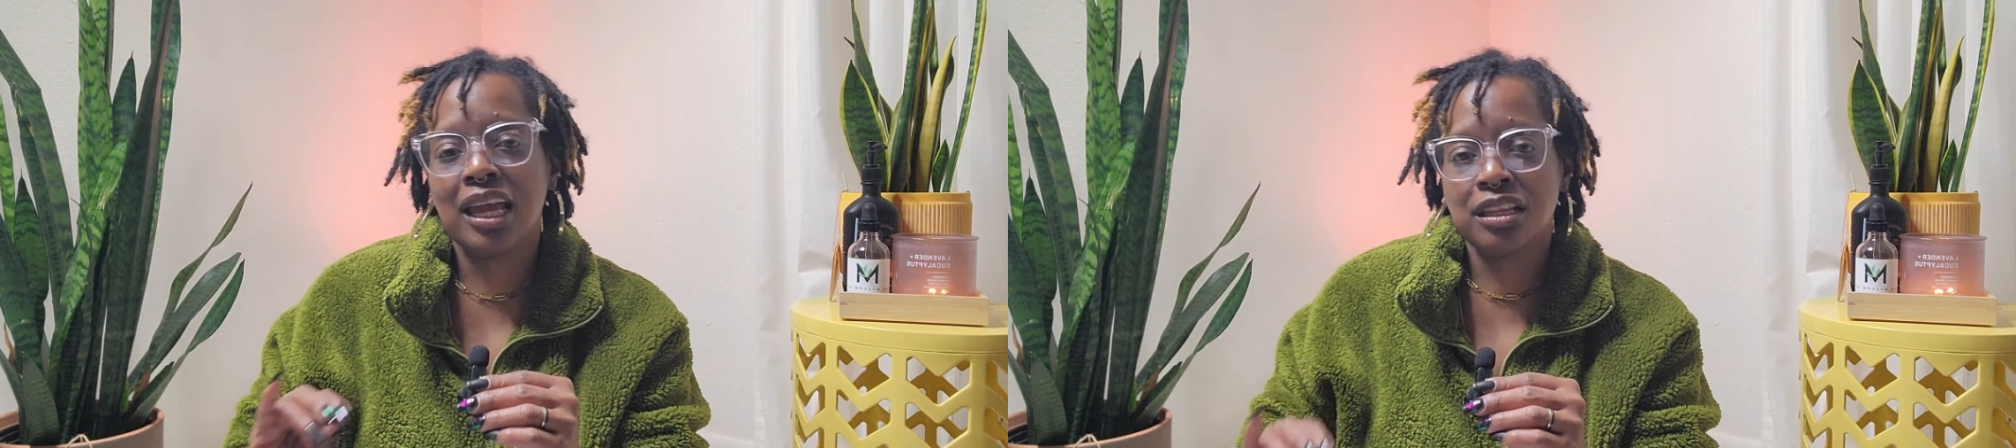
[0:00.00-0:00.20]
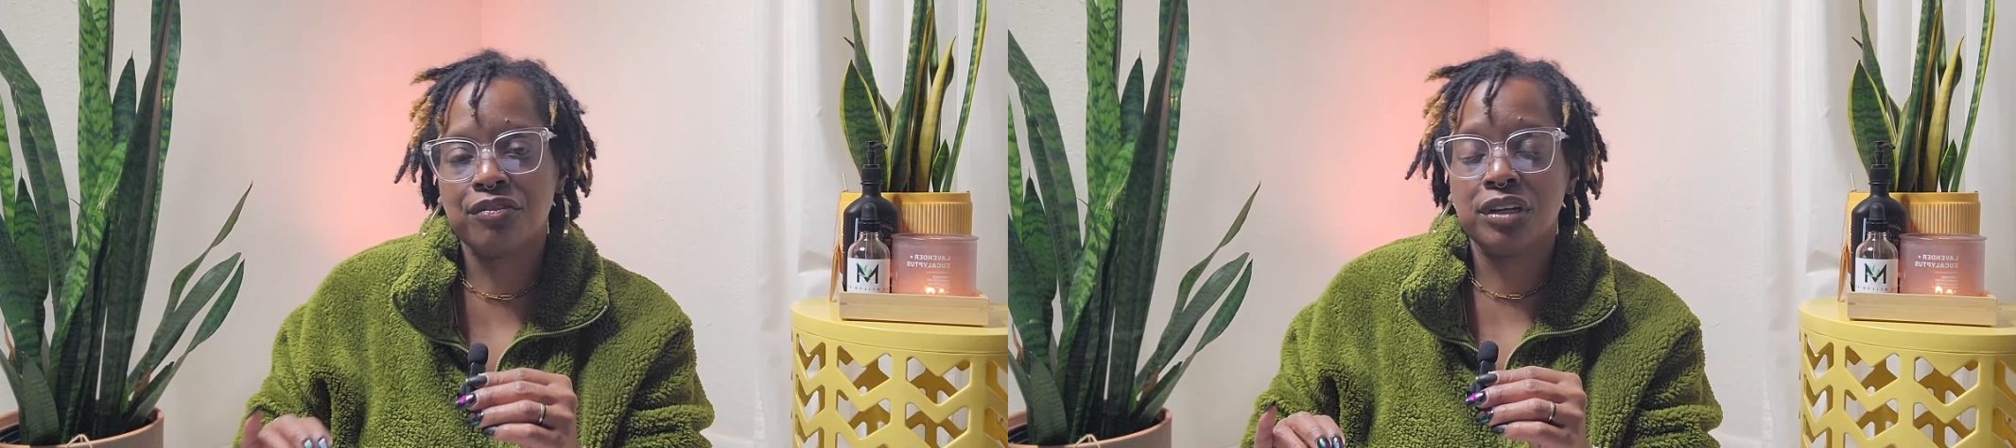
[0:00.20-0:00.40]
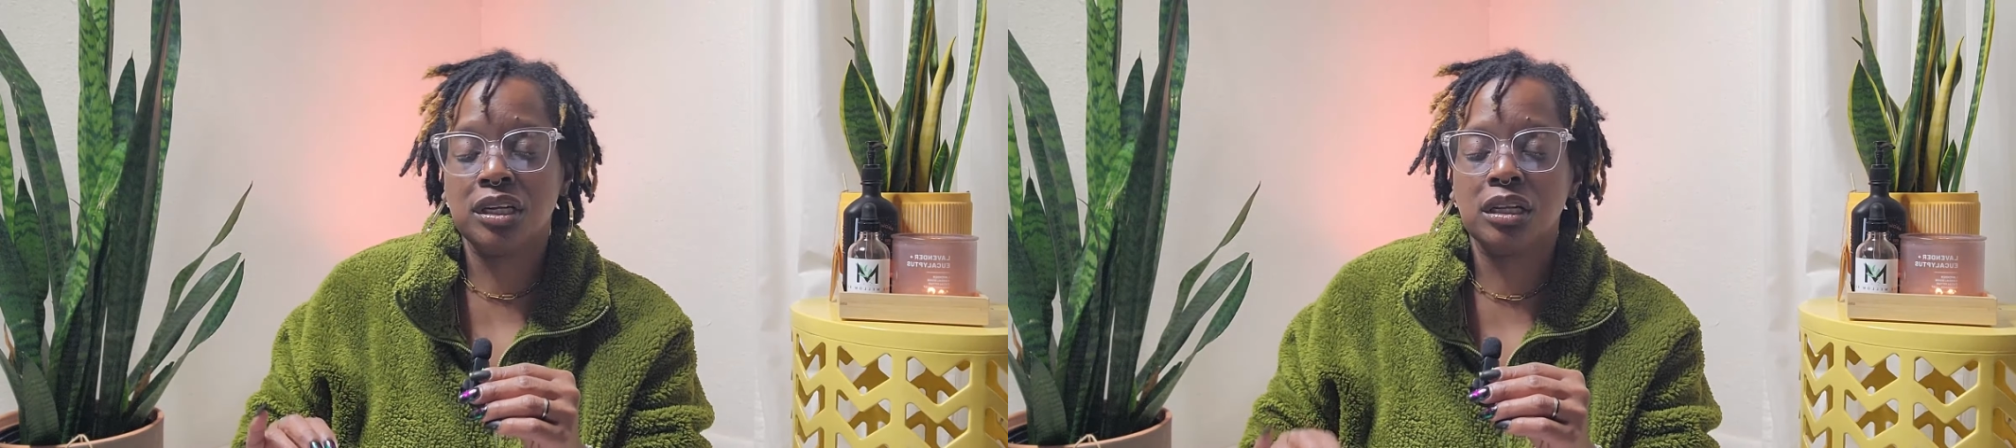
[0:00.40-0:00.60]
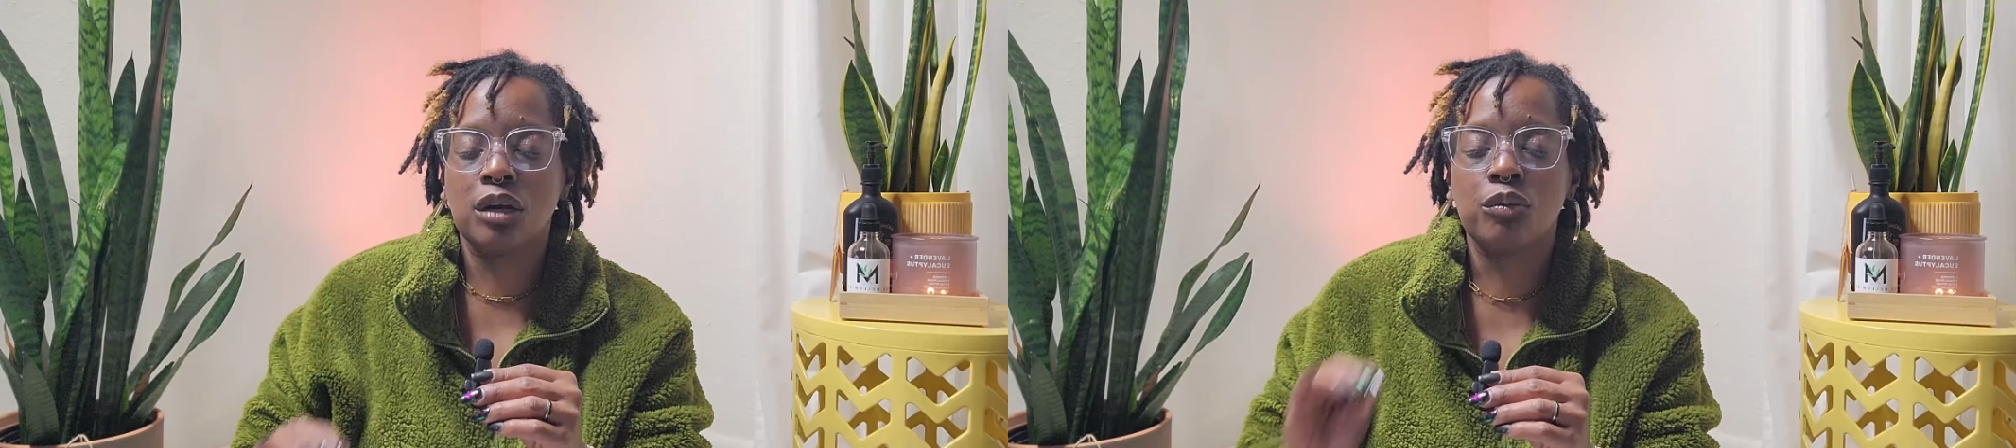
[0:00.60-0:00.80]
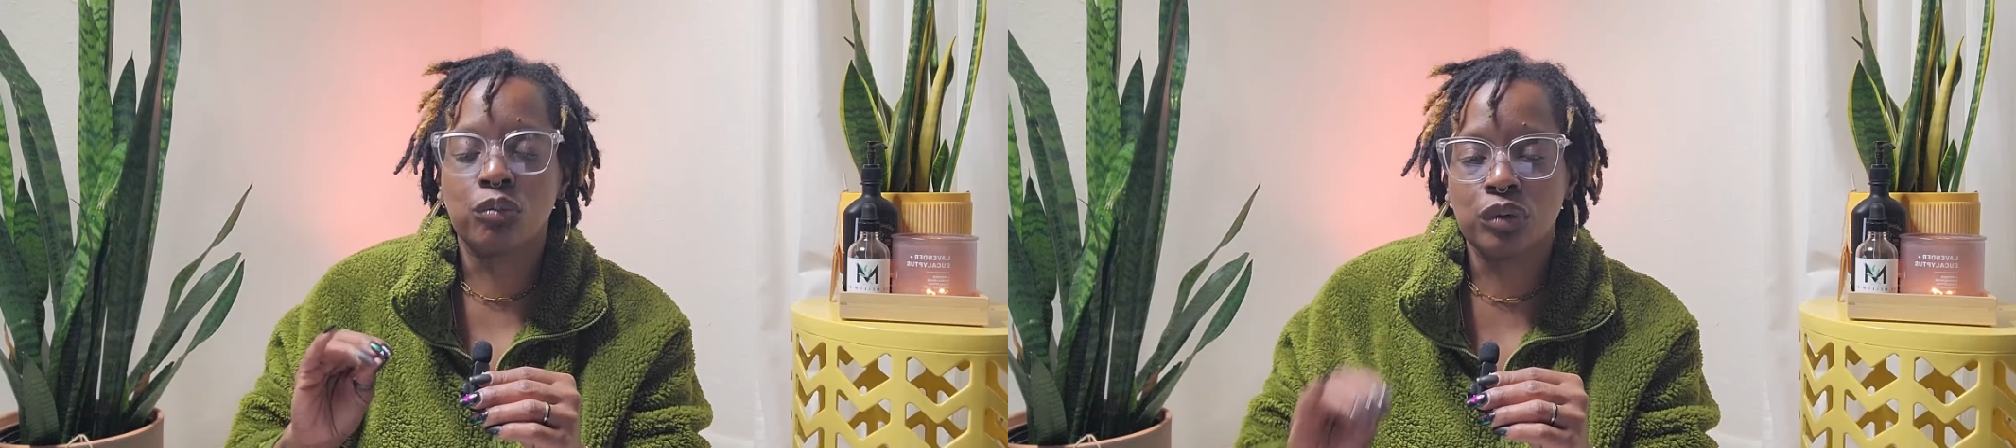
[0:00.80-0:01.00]
and the
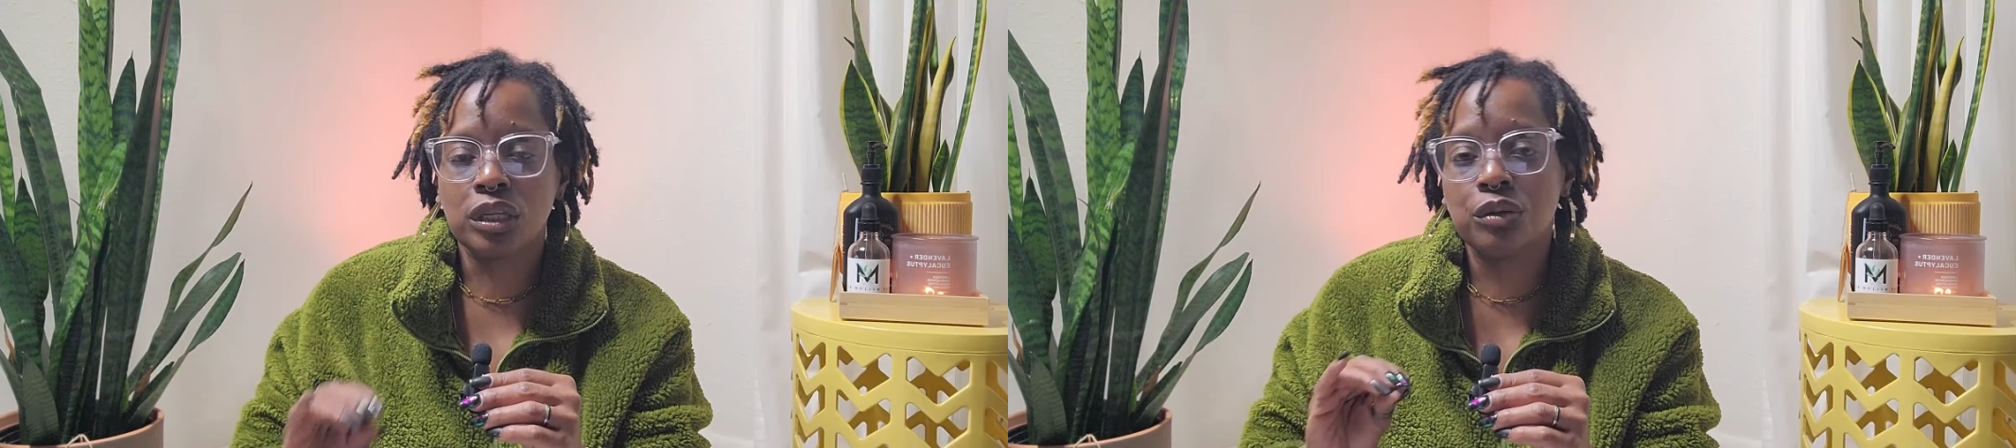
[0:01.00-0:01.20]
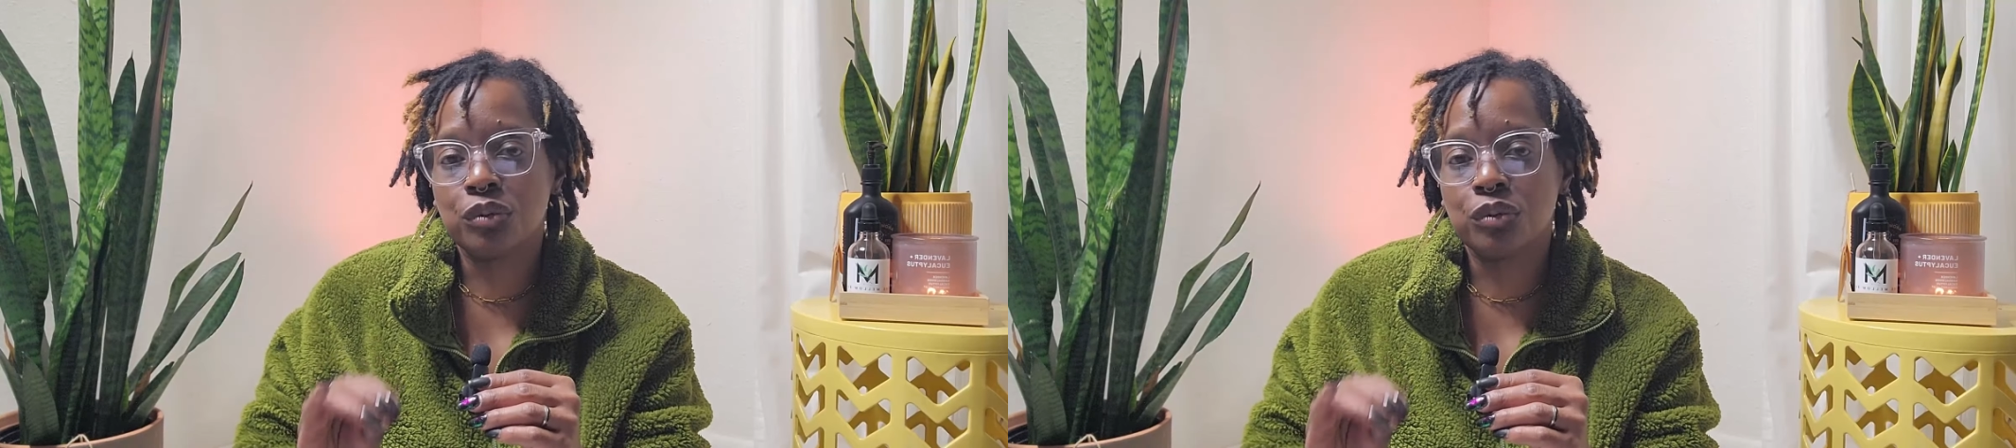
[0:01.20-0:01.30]
vanilla really,